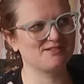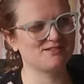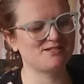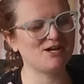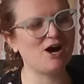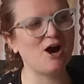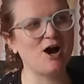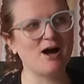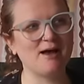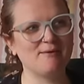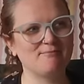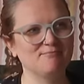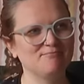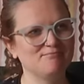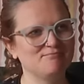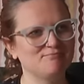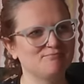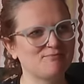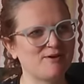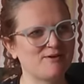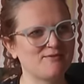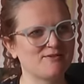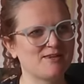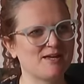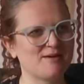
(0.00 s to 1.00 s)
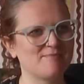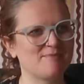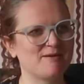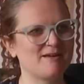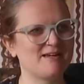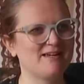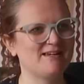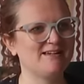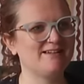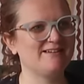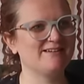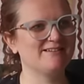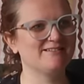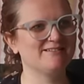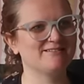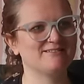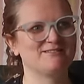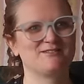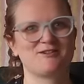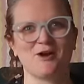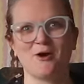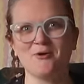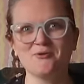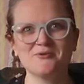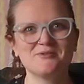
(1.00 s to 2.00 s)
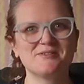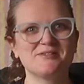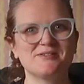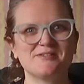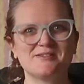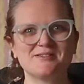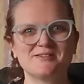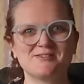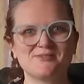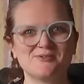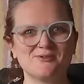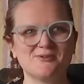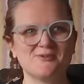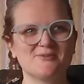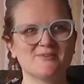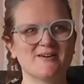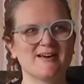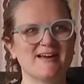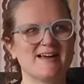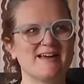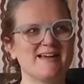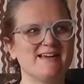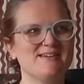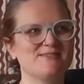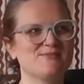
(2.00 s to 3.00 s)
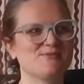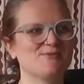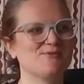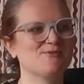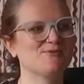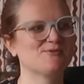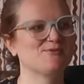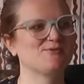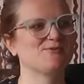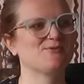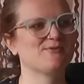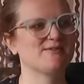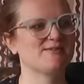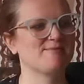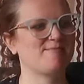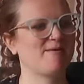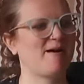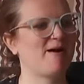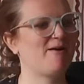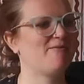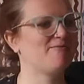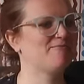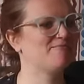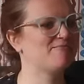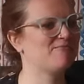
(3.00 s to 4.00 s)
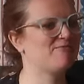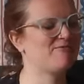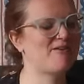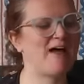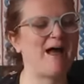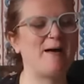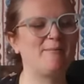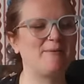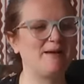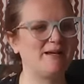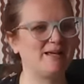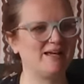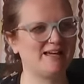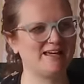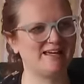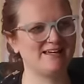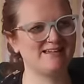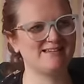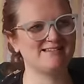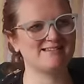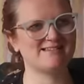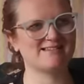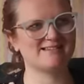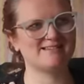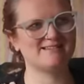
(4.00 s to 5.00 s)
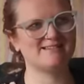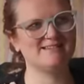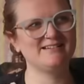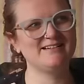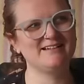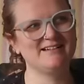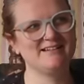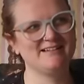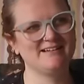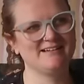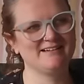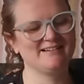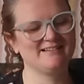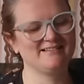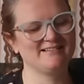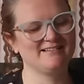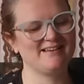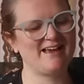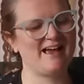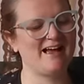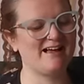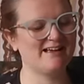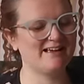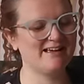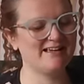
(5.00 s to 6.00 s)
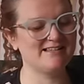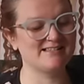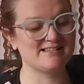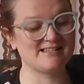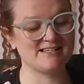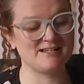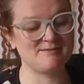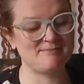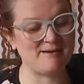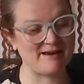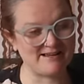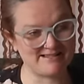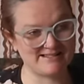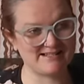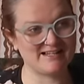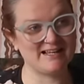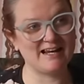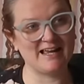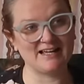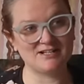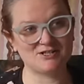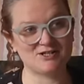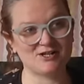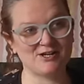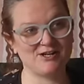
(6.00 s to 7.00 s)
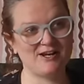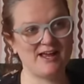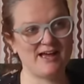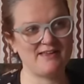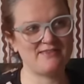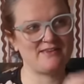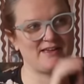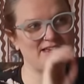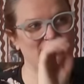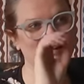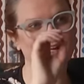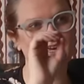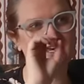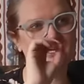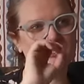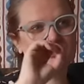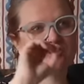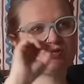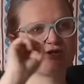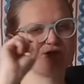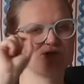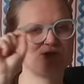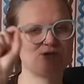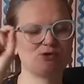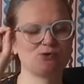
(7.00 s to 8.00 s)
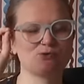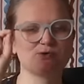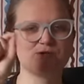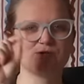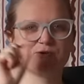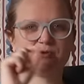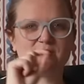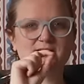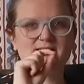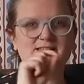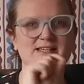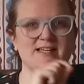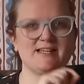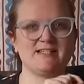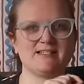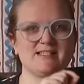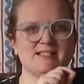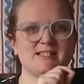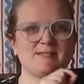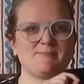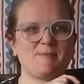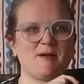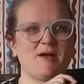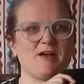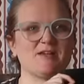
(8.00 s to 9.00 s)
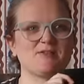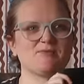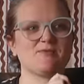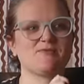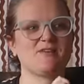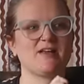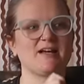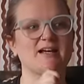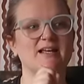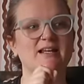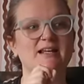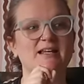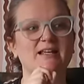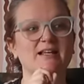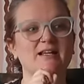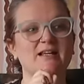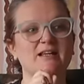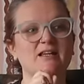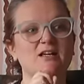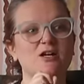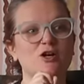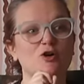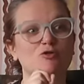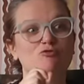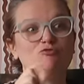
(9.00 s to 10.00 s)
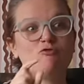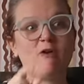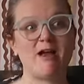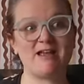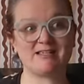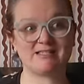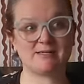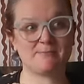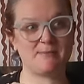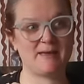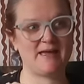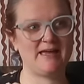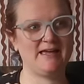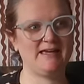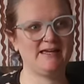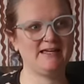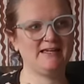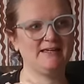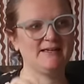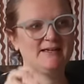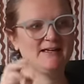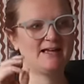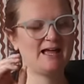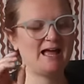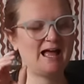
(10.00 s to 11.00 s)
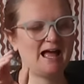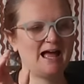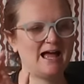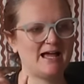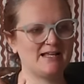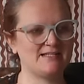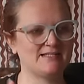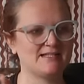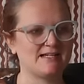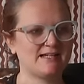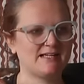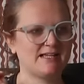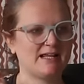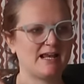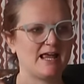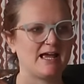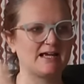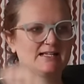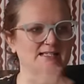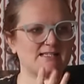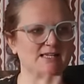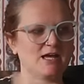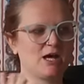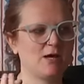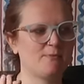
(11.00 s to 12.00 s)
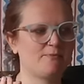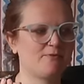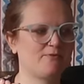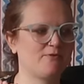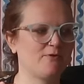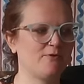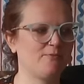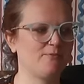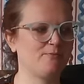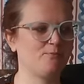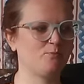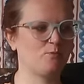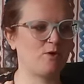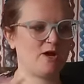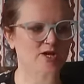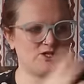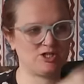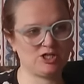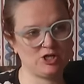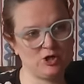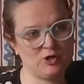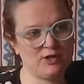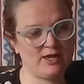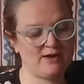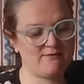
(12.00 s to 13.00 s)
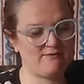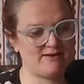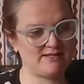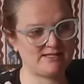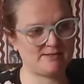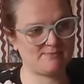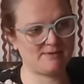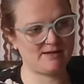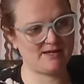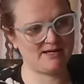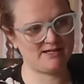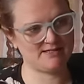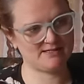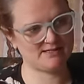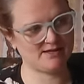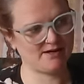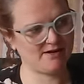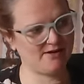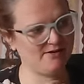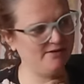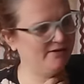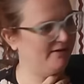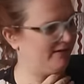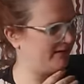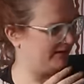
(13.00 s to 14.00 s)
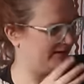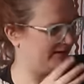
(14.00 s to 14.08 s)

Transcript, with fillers: time, whether they be ghost stories or stories about families and yeah, it's an amazing collection. And then each short story is interspersed with like a little recipe and a little excerpt from where she got that recipe. So